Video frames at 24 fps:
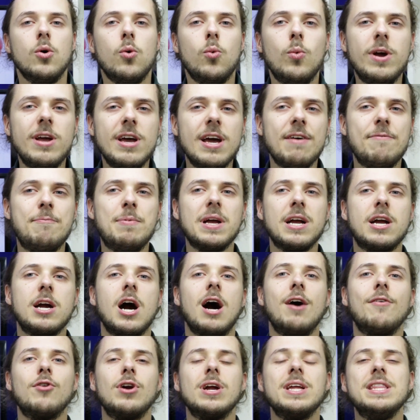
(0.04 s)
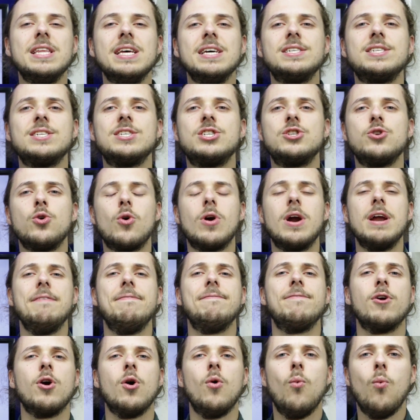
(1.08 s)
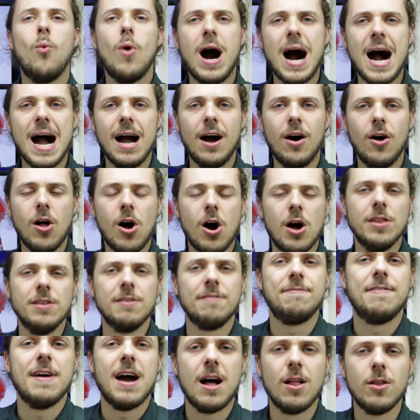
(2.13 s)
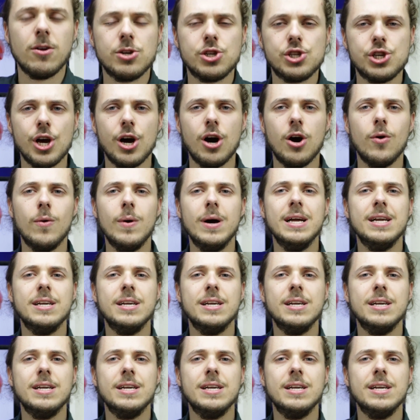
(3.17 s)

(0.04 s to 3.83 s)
We have been covering this story for a while on the Fowler Show.